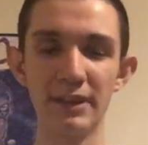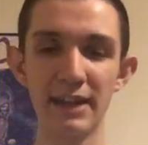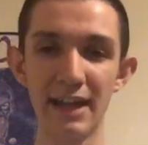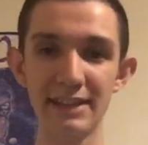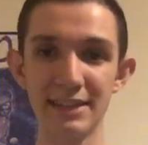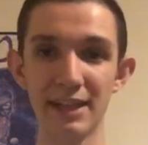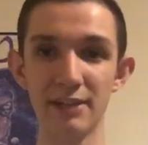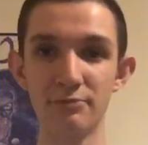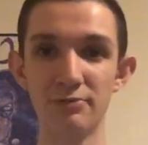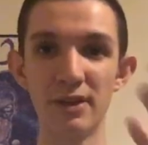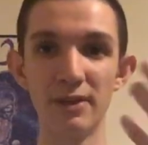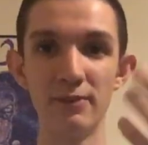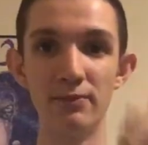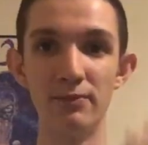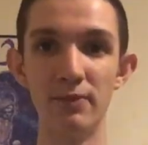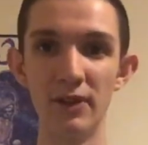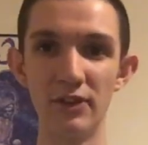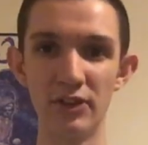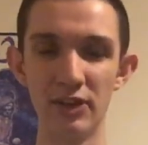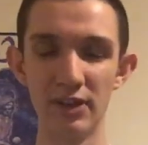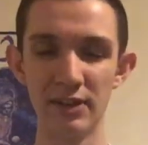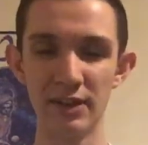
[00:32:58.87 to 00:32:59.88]
got that
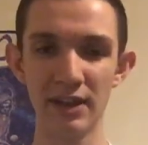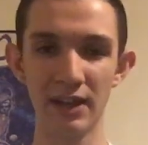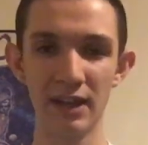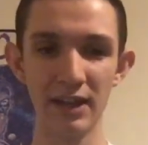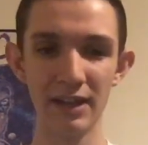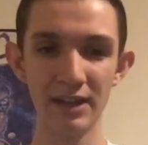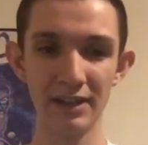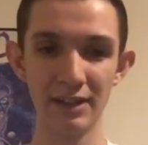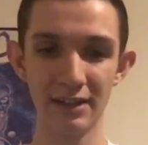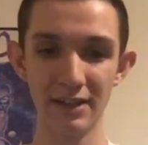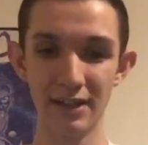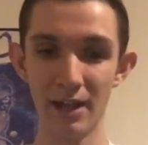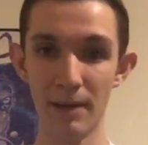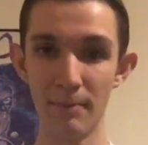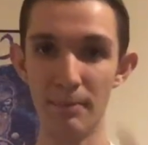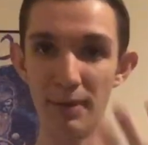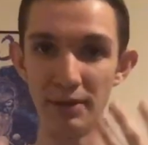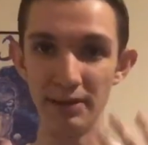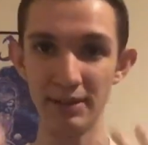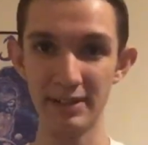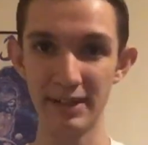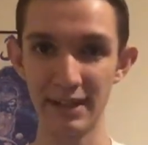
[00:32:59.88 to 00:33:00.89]
revisit
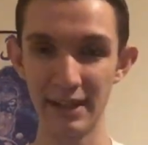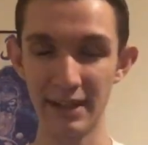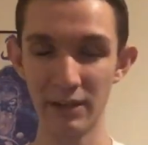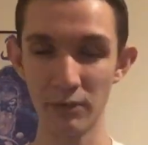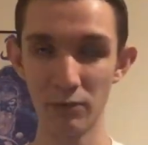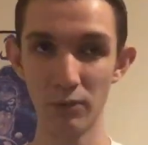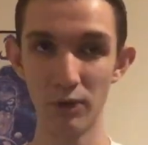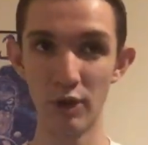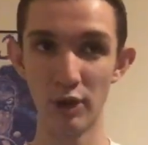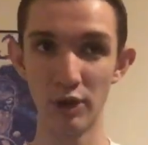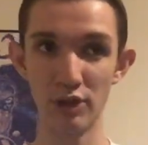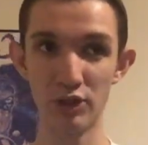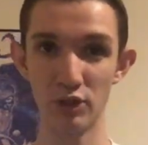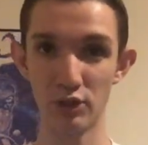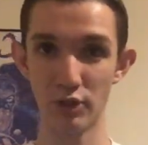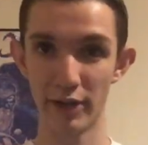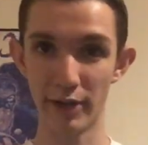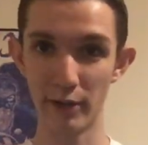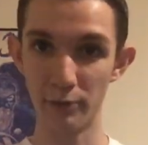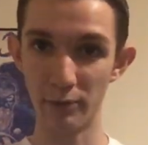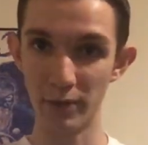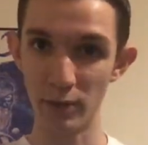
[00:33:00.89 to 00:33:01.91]
ability where you're
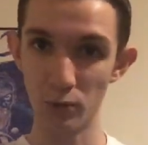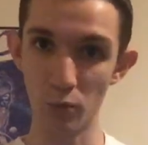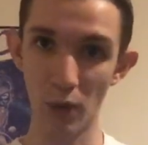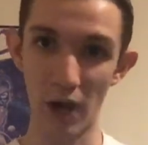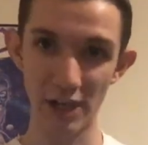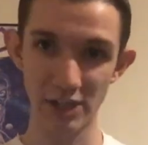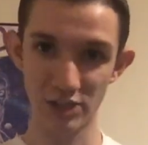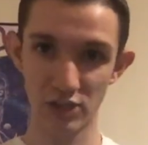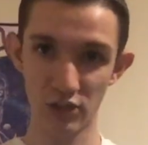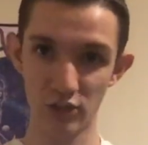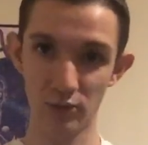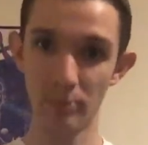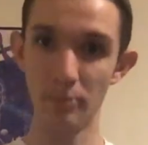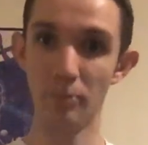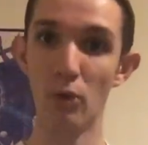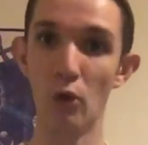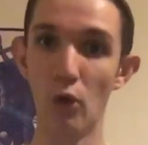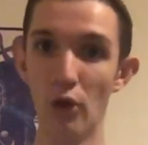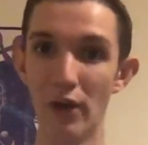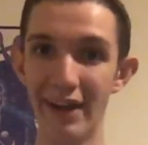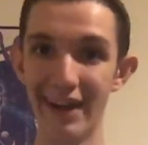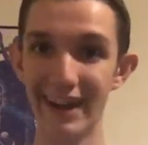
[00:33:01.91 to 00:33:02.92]
gonna rewatch this
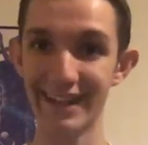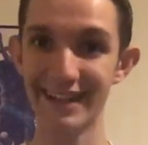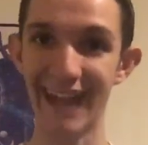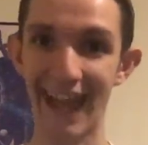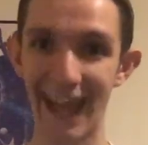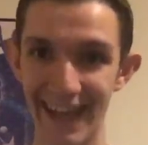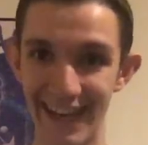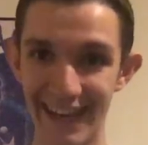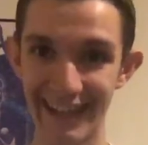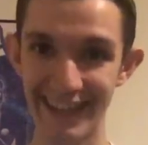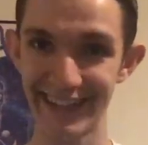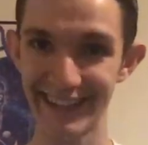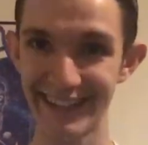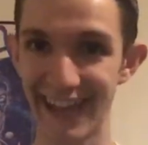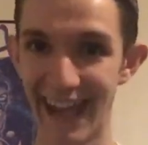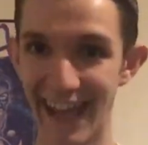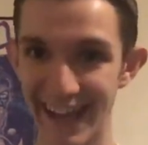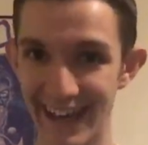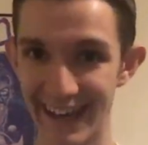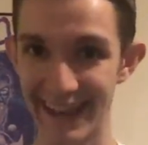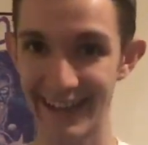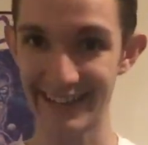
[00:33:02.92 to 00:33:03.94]
more and again and again and